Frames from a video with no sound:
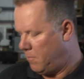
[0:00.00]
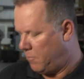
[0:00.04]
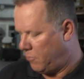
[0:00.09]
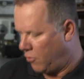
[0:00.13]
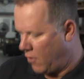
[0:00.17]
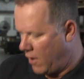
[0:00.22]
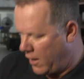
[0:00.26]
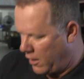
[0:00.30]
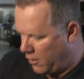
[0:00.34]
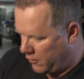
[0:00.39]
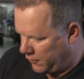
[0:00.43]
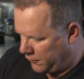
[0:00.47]

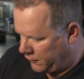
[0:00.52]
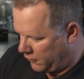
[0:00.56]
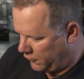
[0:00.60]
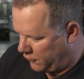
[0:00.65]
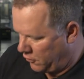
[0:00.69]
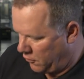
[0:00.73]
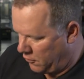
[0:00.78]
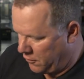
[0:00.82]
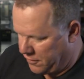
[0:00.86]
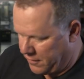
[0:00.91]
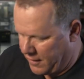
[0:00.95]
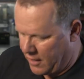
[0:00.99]
Prior to
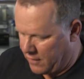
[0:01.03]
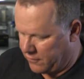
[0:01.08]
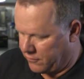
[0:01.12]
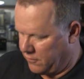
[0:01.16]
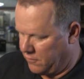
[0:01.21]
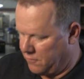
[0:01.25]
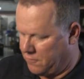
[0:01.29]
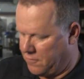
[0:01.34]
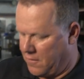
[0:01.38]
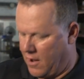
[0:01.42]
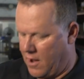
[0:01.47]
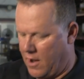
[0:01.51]

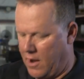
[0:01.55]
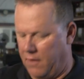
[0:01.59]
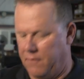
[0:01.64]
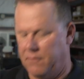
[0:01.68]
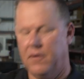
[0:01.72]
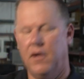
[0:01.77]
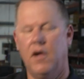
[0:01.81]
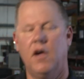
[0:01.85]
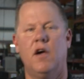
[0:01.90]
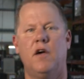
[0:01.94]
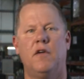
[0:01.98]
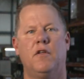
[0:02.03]

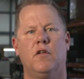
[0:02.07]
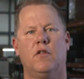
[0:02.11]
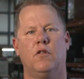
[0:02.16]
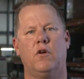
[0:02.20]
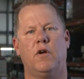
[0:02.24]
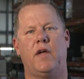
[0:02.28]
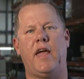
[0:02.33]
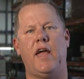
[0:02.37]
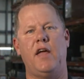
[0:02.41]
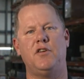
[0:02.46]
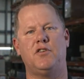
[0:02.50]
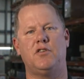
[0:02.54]
2005, the
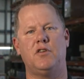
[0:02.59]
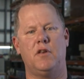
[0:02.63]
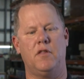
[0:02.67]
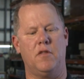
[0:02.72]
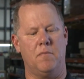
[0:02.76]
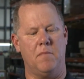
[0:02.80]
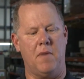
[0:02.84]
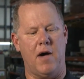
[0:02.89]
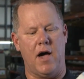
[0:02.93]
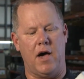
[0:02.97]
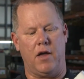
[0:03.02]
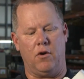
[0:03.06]
location of
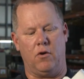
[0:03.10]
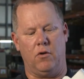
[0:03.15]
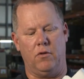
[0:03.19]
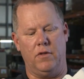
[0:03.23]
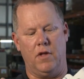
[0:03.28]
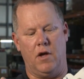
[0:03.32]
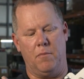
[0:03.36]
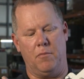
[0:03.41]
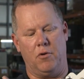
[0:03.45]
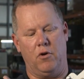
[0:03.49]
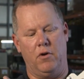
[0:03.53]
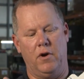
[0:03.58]
the model
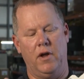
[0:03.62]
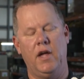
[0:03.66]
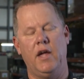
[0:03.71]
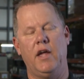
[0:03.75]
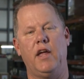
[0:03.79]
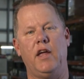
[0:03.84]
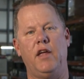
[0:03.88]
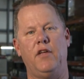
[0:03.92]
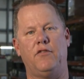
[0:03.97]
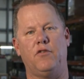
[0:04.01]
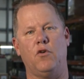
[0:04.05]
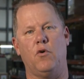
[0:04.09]
number
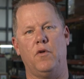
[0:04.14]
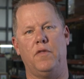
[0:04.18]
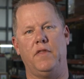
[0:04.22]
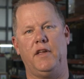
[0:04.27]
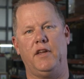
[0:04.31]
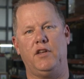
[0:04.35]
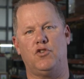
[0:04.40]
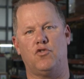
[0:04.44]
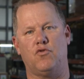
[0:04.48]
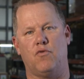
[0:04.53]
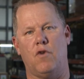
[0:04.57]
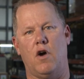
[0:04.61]
is on
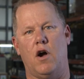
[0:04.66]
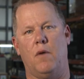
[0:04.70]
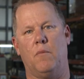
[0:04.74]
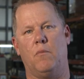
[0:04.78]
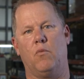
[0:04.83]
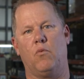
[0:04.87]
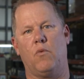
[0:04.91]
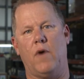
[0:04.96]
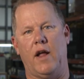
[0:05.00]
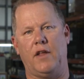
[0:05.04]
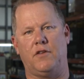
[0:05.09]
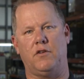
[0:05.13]
the
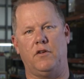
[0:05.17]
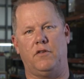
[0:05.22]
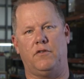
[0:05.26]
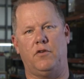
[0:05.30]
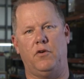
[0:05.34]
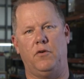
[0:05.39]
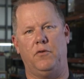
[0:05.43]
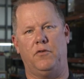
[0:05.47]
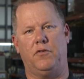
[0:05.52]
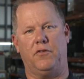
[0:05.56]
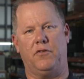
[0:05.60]
drum ratchet 2